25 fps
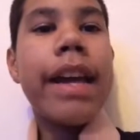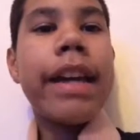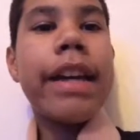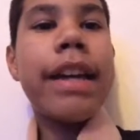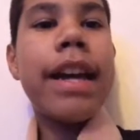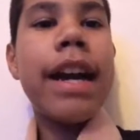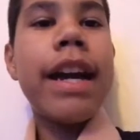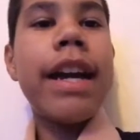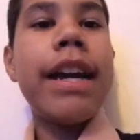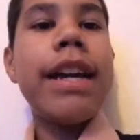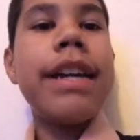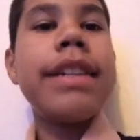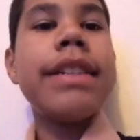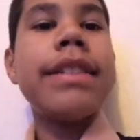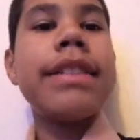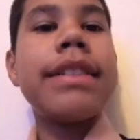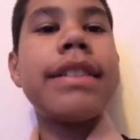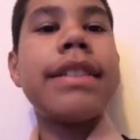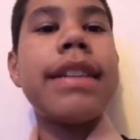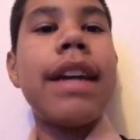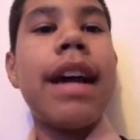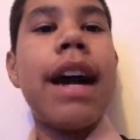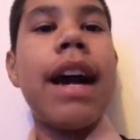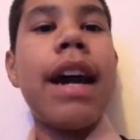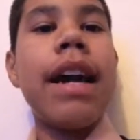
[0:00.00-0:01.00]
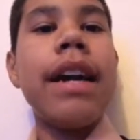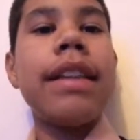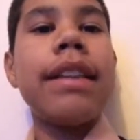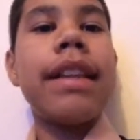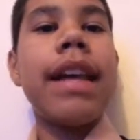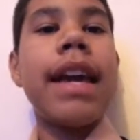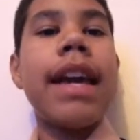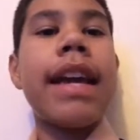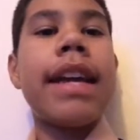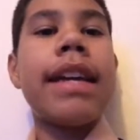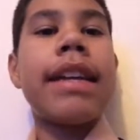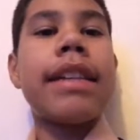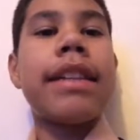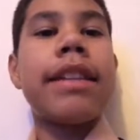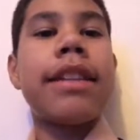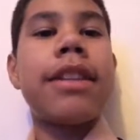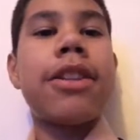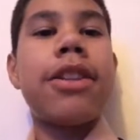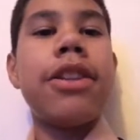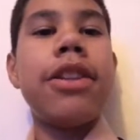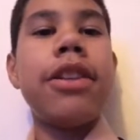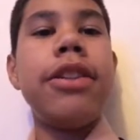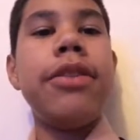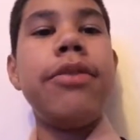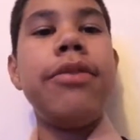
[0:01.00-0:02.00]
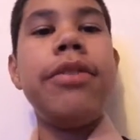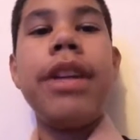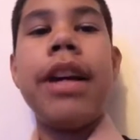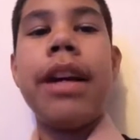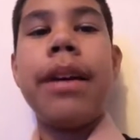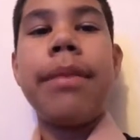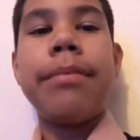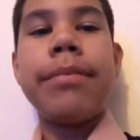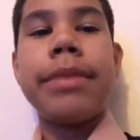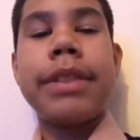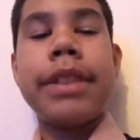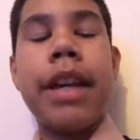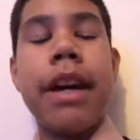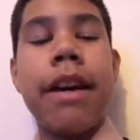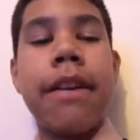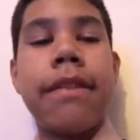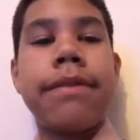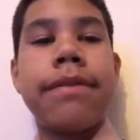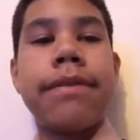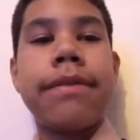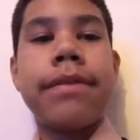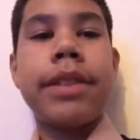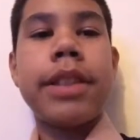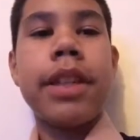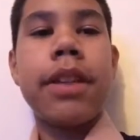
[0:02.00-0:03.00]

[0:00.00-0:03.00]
Cause I like to do dumb stuff.